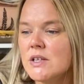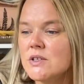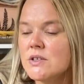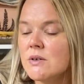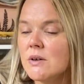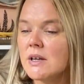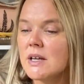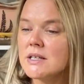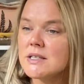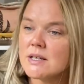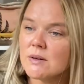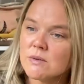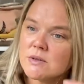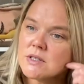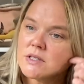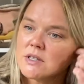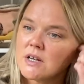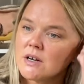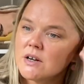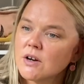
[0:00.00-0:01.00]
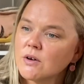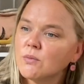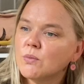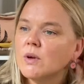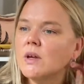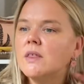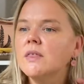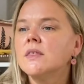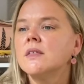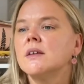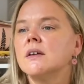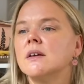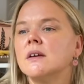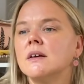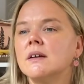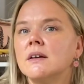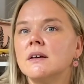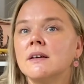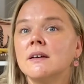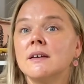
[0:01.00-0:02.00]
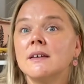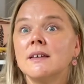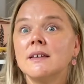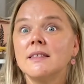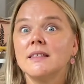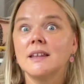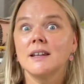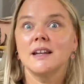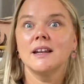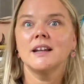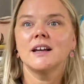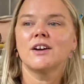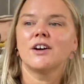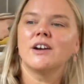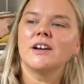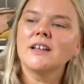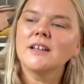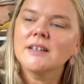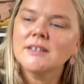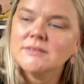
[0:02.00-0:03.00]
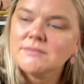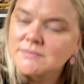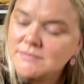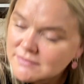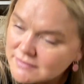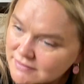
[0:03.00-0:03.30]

So I guess I will start out with the Nena cardigan,